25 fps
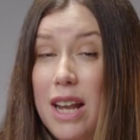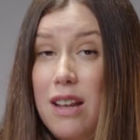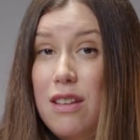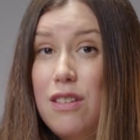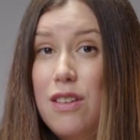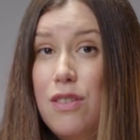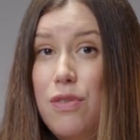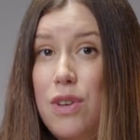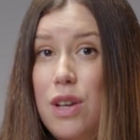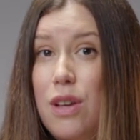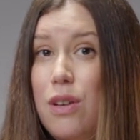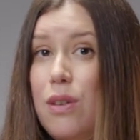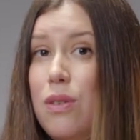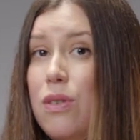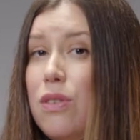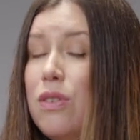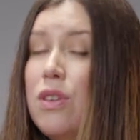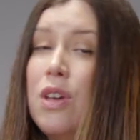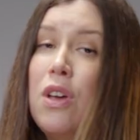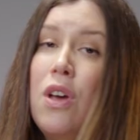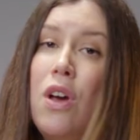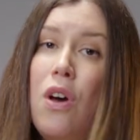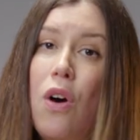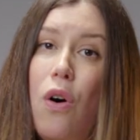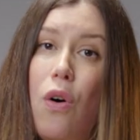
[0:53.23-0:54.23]

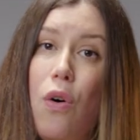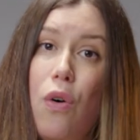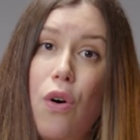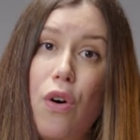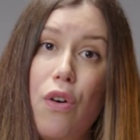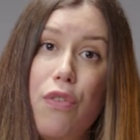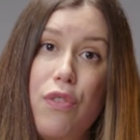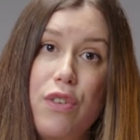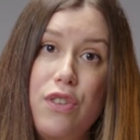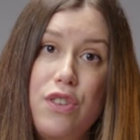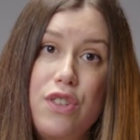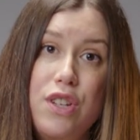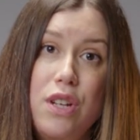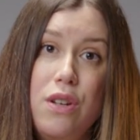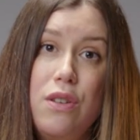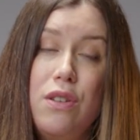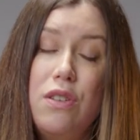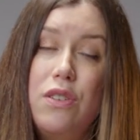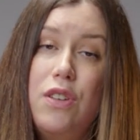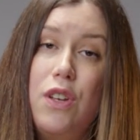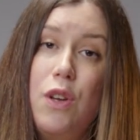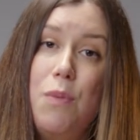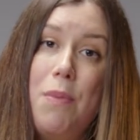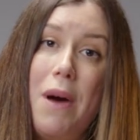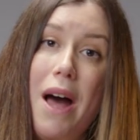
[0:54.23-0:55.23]
interviews, or for
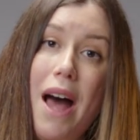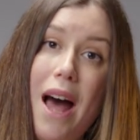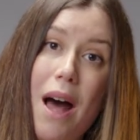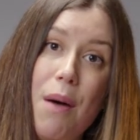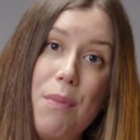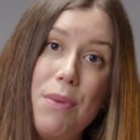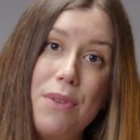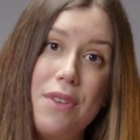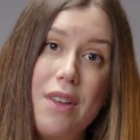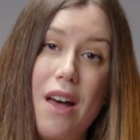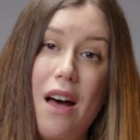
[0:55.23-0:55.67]
students who perhaps